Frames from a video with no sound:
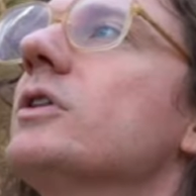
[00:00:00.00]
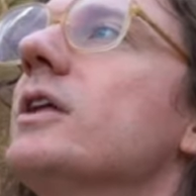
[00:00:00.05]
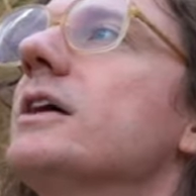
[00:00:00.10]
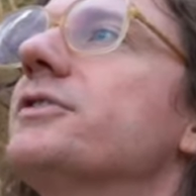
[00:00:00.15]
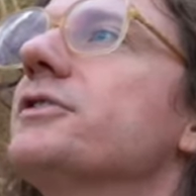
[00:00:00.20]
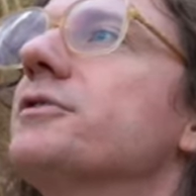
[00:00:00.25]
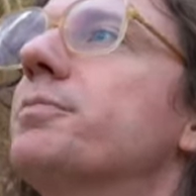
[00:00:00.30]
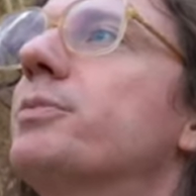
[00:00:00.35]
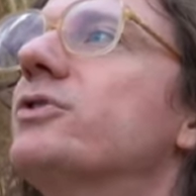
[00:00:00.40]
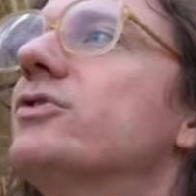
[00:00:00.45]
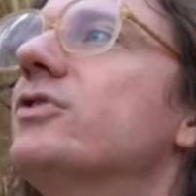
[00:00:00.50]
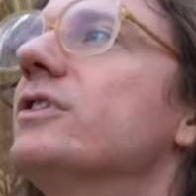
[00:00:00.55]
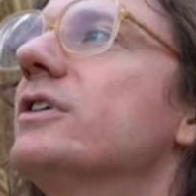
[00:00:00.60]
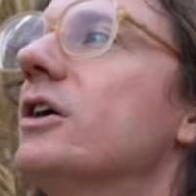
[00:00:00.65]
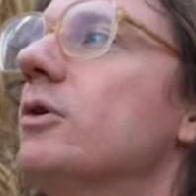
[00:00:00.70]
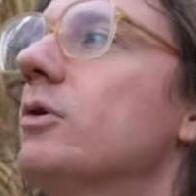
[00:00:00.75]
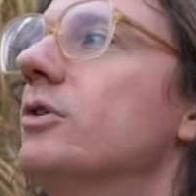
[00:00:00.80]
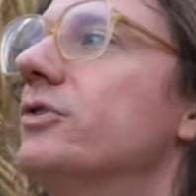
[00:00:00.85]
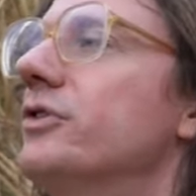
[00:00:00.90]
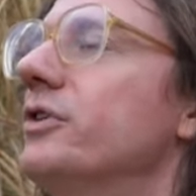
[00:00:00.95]
unless it's
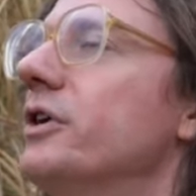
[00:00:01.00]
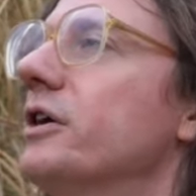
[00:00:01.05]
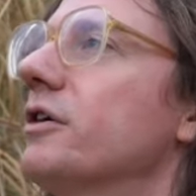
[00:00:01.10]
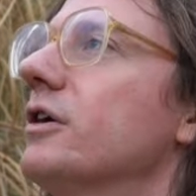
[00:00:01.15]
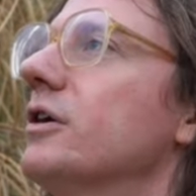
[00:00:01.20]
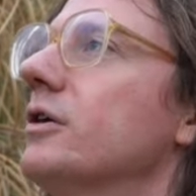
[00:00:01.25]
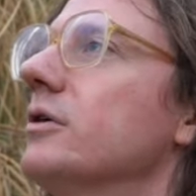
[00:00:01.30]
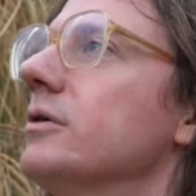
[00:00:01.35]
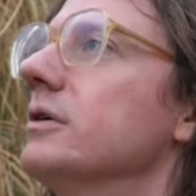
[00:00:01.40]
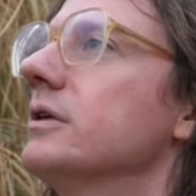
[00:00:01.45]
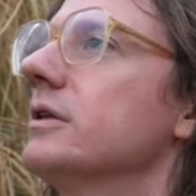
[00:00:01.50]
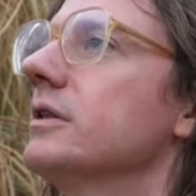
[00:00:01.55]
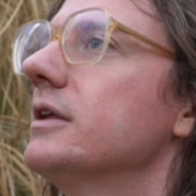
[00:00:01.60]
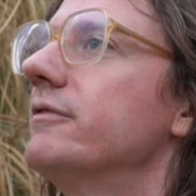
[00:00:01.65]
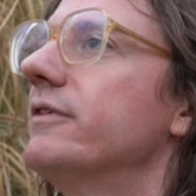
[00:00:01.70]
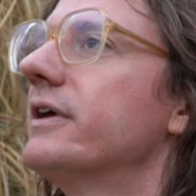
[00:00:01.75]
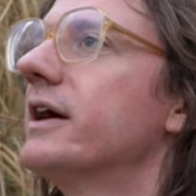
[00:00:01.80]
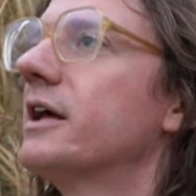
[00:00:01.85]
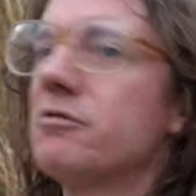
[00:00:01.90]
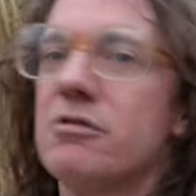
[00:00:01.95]
Pacino and De Niro
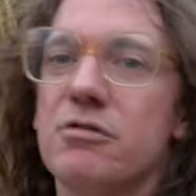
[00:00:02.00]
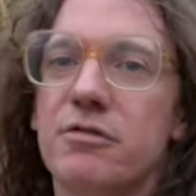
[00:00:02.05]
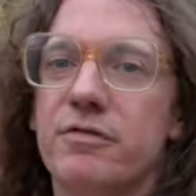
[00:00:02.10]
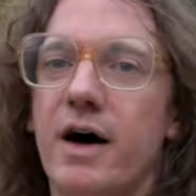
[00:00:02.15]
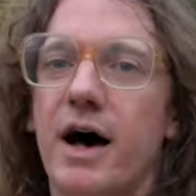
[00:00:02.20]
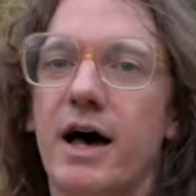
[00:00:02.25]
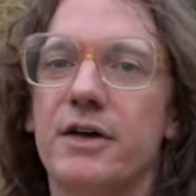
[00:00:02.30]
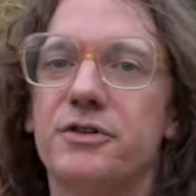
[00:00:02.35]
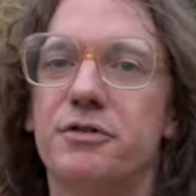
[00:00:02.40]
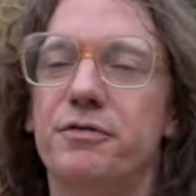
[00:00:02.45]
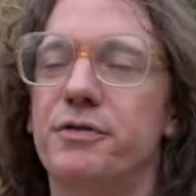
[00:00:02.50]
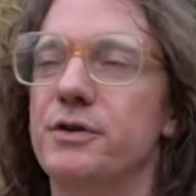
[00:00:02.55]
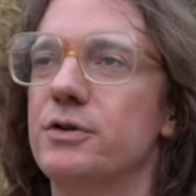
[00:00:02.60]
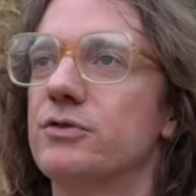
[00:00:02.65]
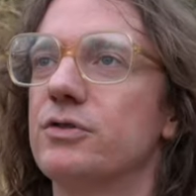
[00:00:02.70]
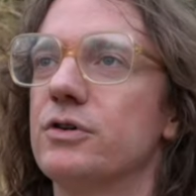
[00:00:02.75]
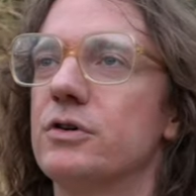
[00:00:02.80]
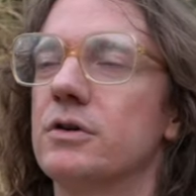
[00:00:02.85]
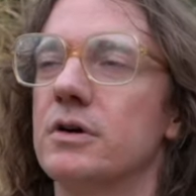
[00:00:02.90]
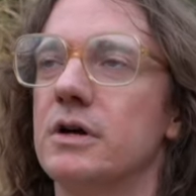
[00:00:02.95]
living in a revised
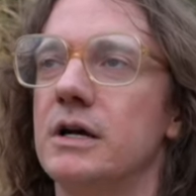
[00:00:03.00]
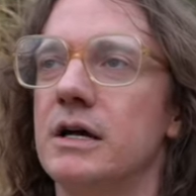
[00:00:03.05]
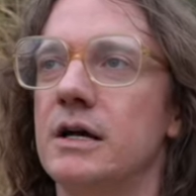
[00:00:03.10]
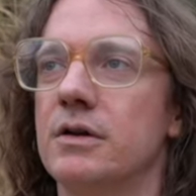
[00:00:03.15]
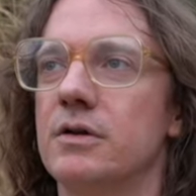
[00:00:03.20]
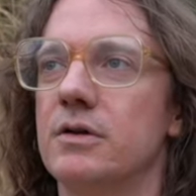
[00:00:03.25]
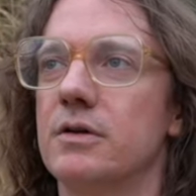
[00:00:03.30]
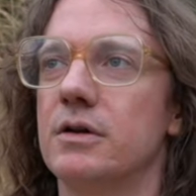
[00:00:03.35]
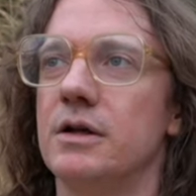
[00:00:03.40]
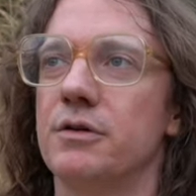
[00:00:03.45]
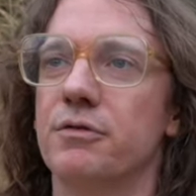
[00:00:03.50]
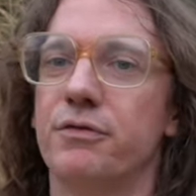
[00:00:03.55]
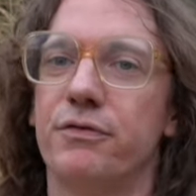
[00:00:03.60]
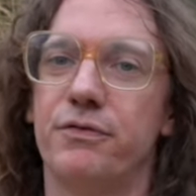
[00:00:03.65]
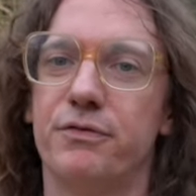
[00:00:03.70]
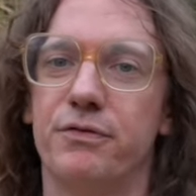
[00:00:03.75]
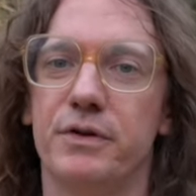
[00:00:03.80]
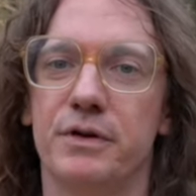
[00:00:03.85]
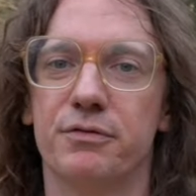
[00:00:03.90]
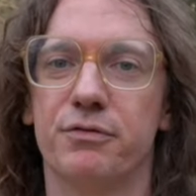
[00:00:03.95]
future in
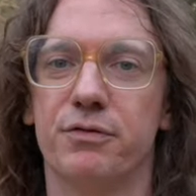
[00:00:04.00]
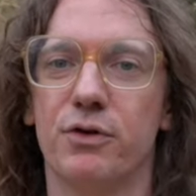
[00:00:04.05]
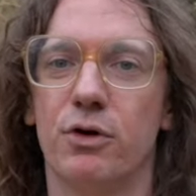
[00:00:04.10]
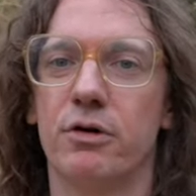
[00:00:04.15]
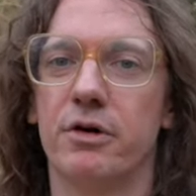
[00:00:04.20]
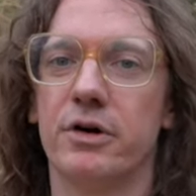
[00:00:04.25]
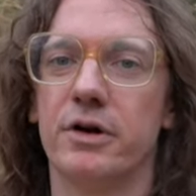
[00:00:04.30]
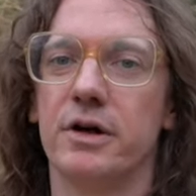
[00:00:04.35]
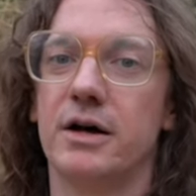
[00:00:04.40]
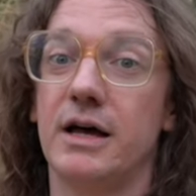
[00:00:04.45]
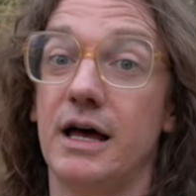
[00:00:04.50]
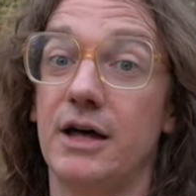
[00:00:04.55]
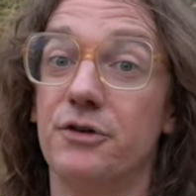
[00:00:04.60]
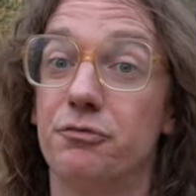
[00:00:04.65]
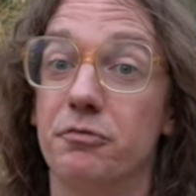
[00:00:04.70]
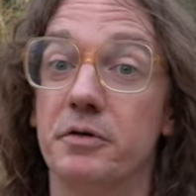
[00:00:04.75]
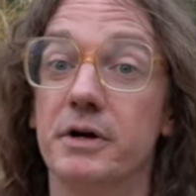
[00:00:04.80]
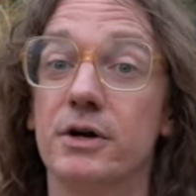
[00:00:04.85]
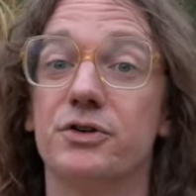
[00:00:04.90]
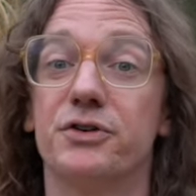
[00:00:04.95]
Florida
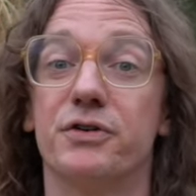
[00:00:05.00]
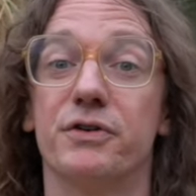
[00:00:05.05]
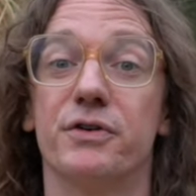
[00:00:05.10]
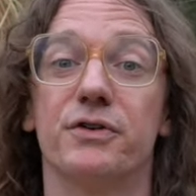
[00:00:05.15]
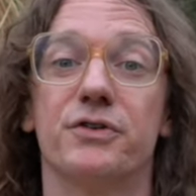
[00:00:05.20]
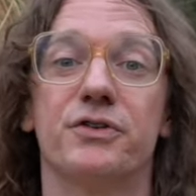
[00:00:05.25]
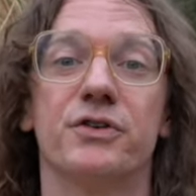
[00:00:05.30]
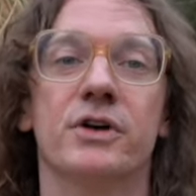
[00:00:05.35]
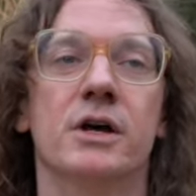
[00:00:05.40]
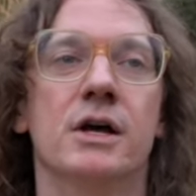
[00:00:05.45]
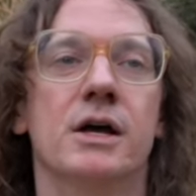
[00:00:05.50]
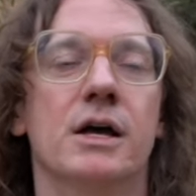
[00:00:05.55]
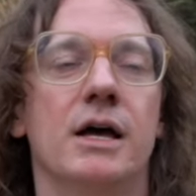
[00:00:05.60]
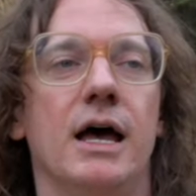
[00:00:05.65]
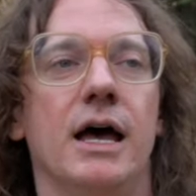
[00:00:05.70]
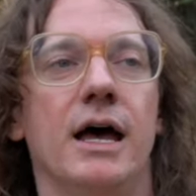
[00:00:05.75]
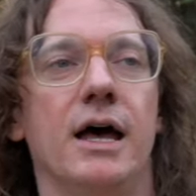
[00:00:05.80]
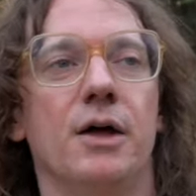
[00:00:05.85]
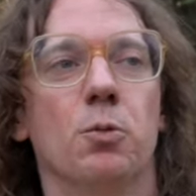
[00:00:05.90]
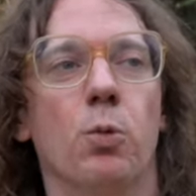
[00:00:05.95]
as realtors,
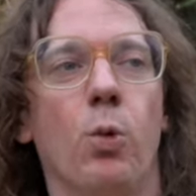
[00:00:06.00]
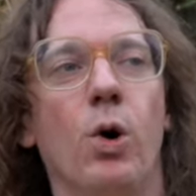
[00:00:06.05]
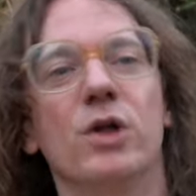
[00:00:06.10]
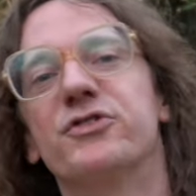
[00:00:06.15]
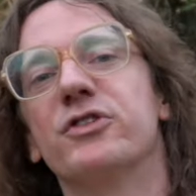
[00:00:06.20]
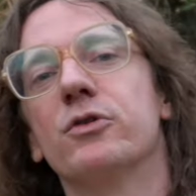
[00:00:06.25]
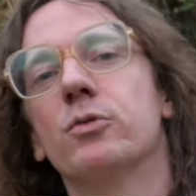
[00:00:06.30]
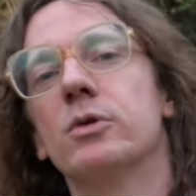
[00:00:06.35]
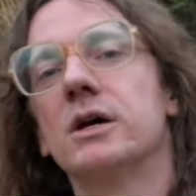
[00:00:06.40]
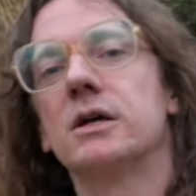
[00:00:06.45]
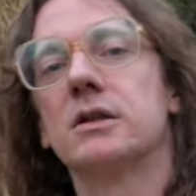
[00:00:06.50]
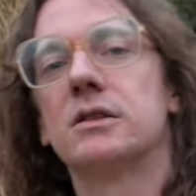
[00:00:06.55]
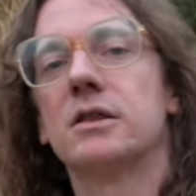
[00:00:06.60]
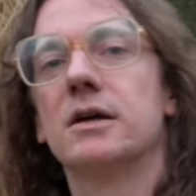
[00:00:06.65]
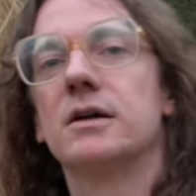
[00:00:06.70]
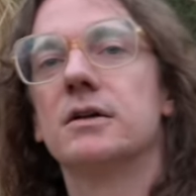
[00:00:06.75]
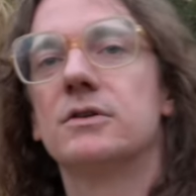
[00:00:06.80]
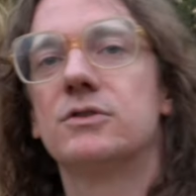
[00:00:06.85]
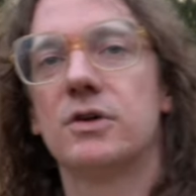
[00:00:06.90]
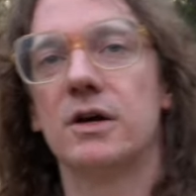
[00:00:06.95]
and once a week
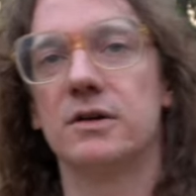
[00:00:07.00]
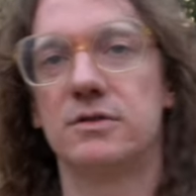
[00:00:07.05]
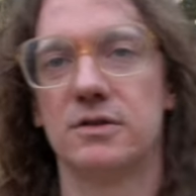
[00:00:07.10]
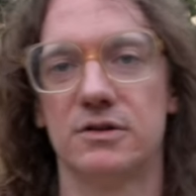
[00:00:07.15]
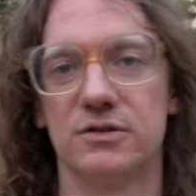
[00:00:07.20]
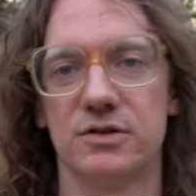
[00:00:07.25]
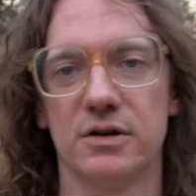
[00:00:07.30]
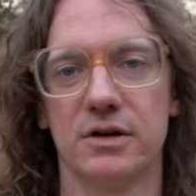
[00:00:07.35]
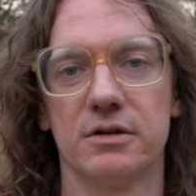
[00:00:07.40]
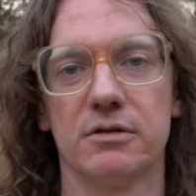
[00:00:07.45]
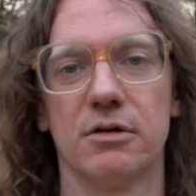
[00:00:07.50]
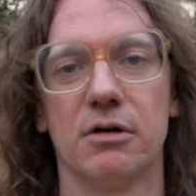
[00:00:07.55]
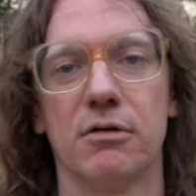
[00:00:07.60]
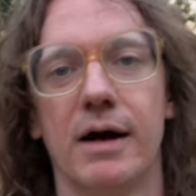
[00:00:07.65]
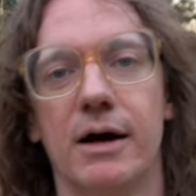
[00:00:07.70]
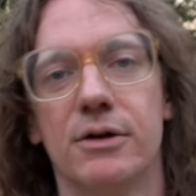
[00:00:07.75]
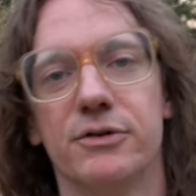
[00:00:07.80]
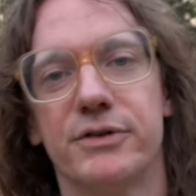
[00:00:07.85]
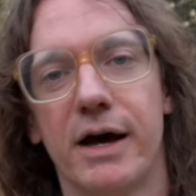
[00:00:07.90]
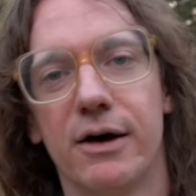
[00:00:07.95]
they chase each other
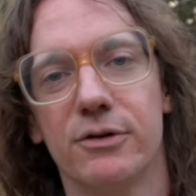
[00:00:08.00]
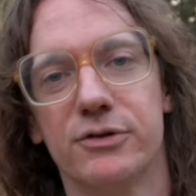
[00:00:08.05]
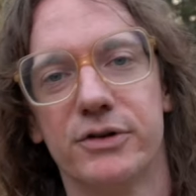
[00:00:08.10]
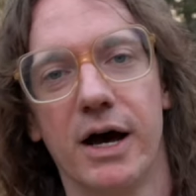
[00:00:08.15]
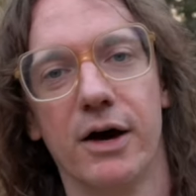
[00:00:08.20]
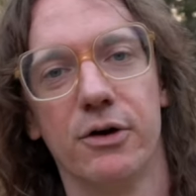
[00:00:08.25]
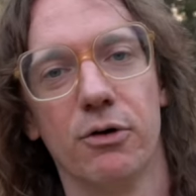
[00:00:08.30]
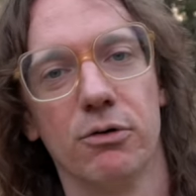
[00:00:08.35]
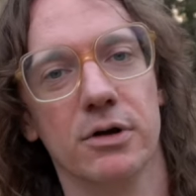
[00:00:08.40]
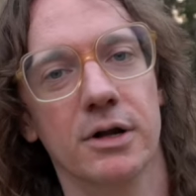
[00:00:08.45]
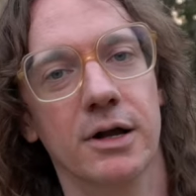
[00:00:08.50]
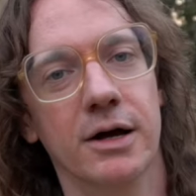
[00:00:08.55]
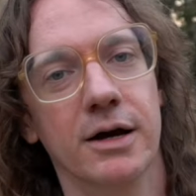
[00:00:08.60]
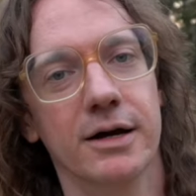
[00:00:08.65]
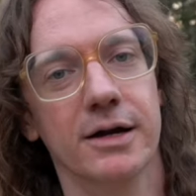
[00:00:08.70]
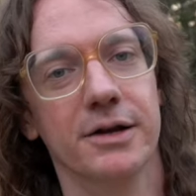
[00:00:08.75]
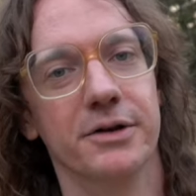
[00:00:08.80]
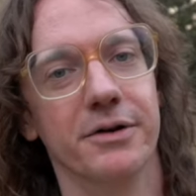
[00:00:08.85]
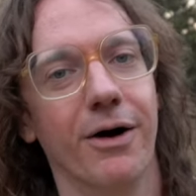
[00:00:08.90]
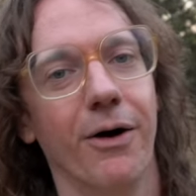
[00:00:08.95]
around downtown
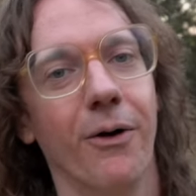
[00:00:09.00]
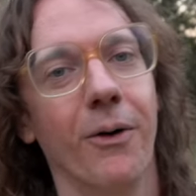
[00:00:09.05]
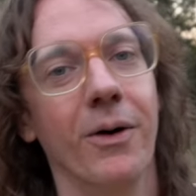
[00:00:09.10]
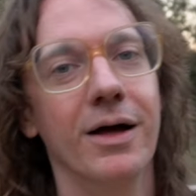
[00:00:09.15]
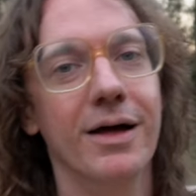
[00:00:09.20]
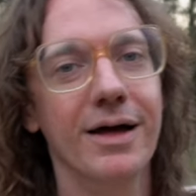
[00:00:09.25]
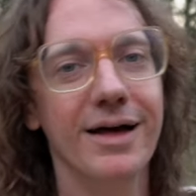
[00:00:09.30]
Orlando.